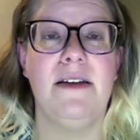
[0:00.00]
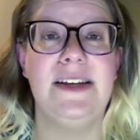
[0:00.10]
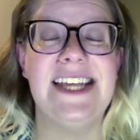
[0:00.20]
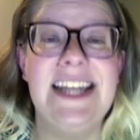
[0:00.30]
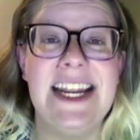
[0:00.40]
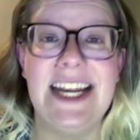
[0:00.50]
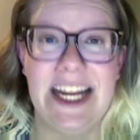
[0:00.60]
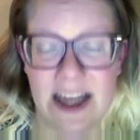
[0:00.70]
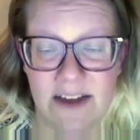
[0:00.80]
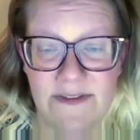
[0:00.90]

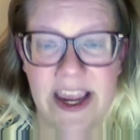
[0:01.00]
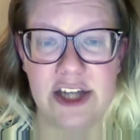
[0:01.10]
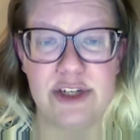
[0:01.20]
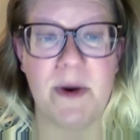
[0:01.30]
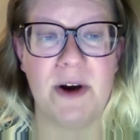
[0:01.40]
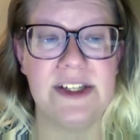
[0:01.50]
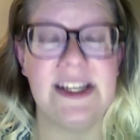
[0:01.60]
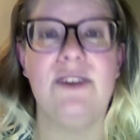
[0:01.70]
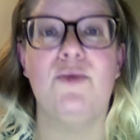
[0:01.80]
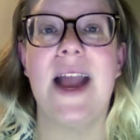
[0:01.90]
dignity of each
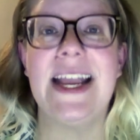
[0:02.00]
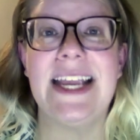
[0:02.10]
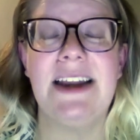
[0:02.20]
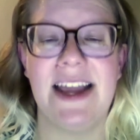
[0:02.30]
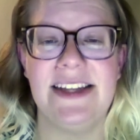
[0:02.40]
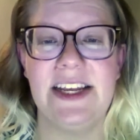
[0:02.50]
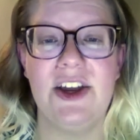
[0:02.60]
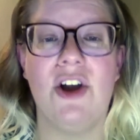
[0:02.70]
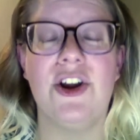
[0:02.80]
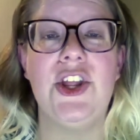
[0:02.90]
person, recognizing
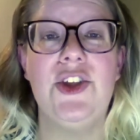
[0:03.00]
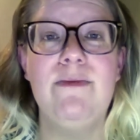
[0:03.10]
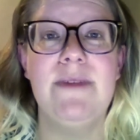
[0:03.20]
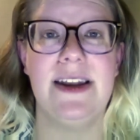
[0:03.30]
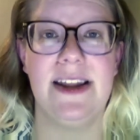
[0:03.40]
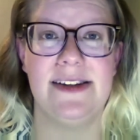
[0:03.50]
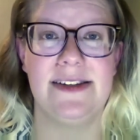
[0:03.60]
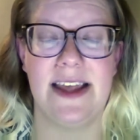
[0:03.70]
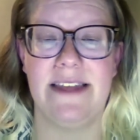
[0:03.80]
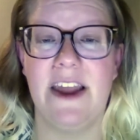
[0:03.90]
our
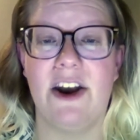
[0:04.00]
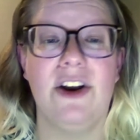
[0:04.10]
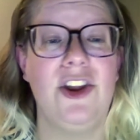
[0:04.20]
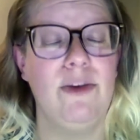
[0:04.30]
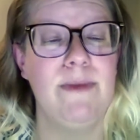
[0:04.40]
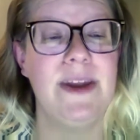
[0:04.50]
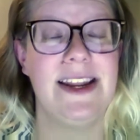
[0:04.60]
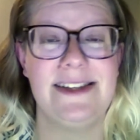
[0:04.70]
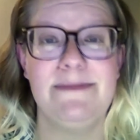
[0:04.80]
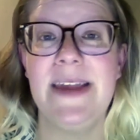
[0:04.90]
humanness, and that our
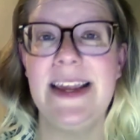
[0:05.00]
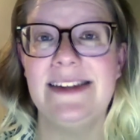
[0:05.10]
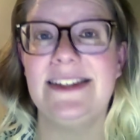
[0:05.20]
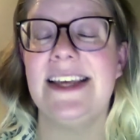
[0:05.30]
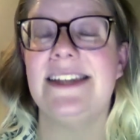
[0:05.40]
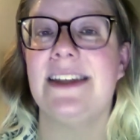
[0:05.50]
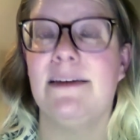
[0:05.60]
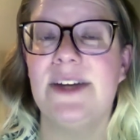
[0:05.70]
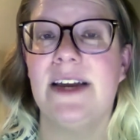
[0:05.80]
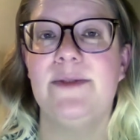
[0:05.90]
humanness means that
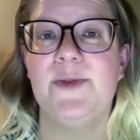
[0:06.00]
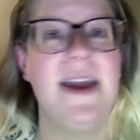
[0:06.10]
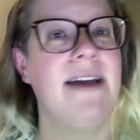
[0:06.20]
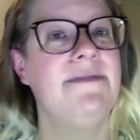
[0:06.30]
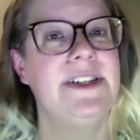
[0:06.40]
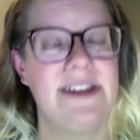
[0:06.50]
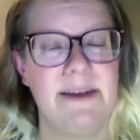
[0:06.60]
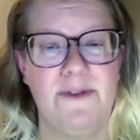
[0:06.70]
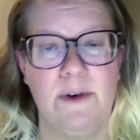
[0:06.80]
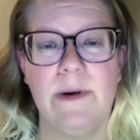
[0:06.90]
sometimes we have to
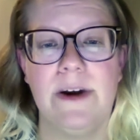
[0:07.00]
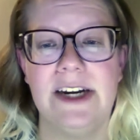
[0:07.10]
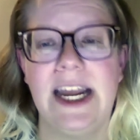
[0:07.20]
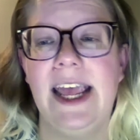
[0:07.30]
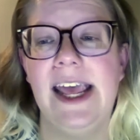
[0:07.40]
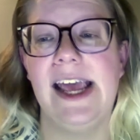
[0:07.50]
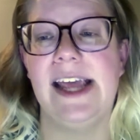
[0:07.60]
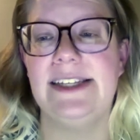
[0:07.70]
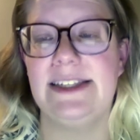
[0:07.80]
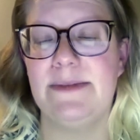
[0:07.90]
step forward
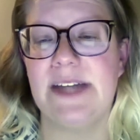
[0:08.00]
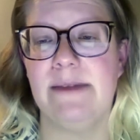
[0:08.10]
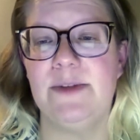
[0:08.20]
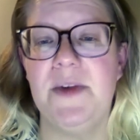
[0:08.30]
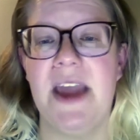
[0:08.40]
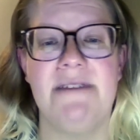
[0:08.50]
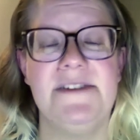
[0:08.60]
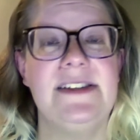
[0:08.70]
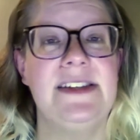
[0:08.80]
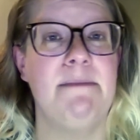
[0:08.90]
and sometimes we have
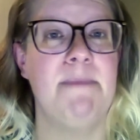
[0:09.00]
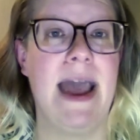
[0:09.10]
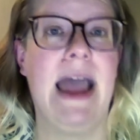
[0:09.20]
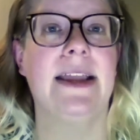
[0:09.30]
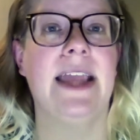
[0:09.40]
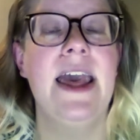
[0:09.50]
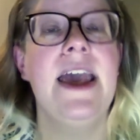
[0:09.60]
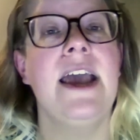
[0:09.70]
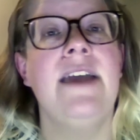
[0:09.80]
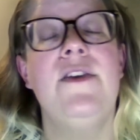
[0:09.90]
to step back.
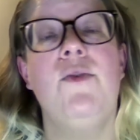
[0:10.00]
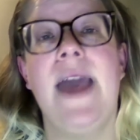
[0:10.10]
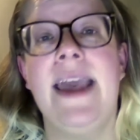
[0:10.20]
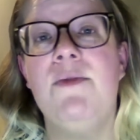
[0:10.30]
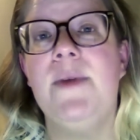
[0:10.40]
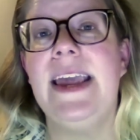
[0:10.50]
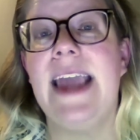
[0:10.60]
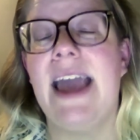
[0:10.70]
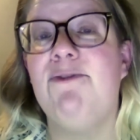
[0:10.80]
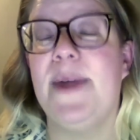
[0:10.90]
And the way we
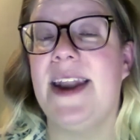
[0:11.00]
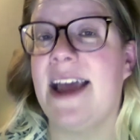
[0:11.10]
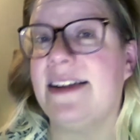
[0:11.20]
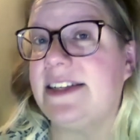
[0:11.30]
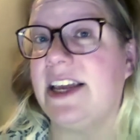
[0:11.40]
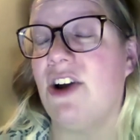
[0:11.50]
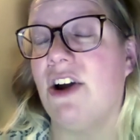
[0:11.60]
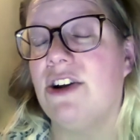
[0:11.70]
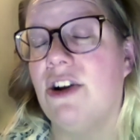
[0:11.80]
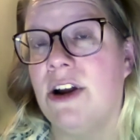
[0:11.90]
have been asking
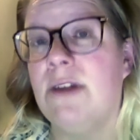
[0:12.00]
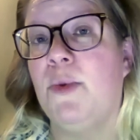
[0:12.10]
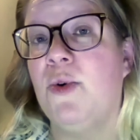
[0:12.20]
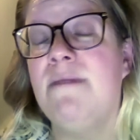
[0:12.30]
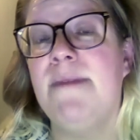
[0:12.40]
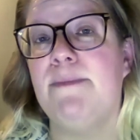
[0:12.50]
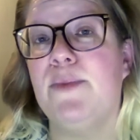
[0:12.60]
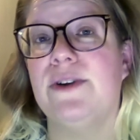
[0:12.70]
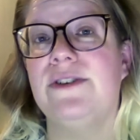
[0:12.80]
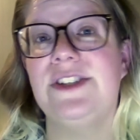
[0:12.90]
our current board
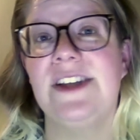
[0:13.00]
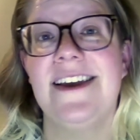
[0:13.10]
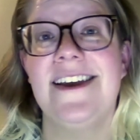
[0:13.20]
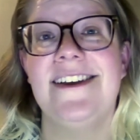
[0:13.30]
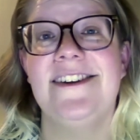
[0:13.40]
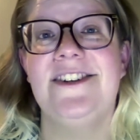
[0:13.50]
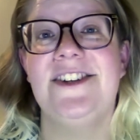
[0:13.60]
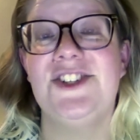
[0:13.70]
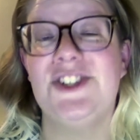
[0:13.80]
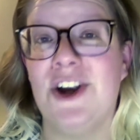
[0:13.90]
members to
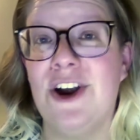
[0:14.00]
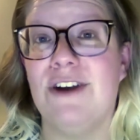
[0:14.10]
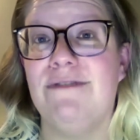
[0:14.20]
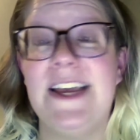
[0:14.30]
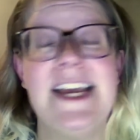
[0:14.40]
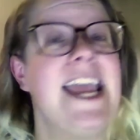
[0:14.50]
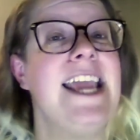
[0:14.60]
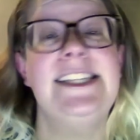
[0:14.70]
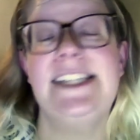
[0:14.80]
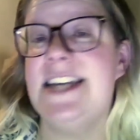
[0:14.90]
serve
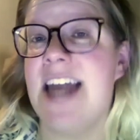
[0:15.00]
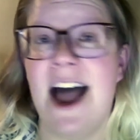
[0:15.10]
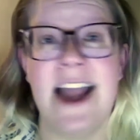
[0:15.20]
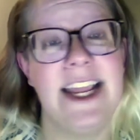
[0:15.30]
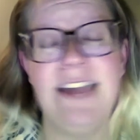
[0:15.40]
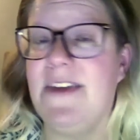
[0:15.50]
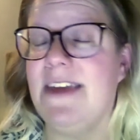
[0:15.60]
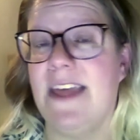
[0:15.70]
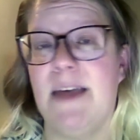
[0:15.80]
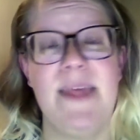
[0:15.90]
is not
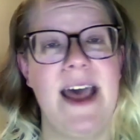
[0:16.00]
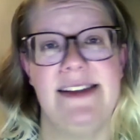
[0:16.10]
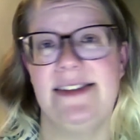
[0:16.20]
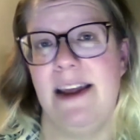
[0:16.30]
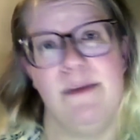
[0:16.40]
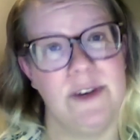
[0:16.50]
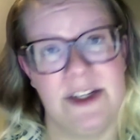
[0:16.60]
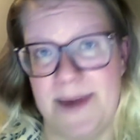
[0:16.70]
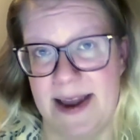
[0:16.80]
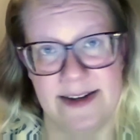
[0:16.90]
giving them that same
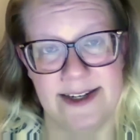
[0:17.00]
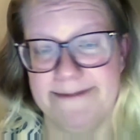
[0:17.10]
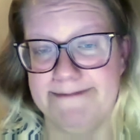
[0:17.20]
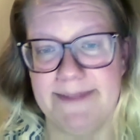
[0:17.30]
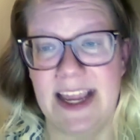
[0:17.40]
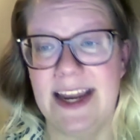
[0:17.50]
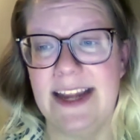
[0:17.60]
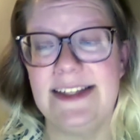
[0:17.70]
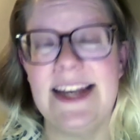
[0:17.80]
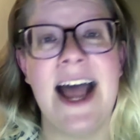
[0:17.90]
respect. It
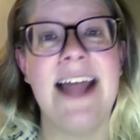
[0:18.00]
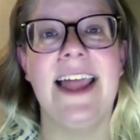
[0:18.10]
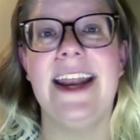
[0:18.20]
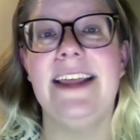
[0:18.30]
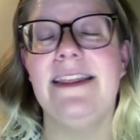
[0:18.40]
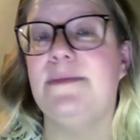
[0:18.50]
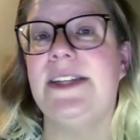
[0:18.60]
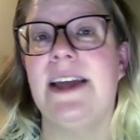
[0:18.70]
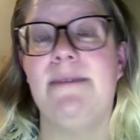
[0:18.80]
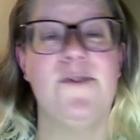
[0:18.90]
is not letting them
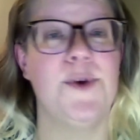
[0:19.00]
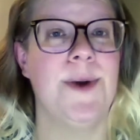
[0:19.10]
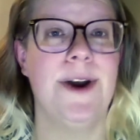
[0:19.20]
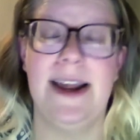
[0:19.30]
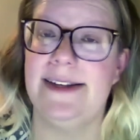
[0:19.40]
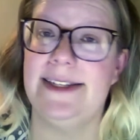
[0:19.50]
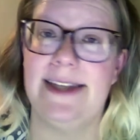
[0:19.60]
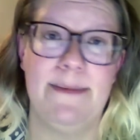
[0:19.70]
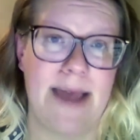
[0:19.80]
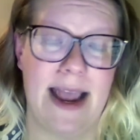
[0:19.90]
step forward and
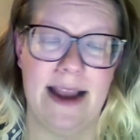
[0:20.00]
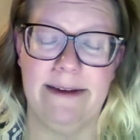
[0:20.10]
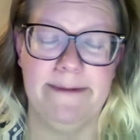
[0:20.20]
step back.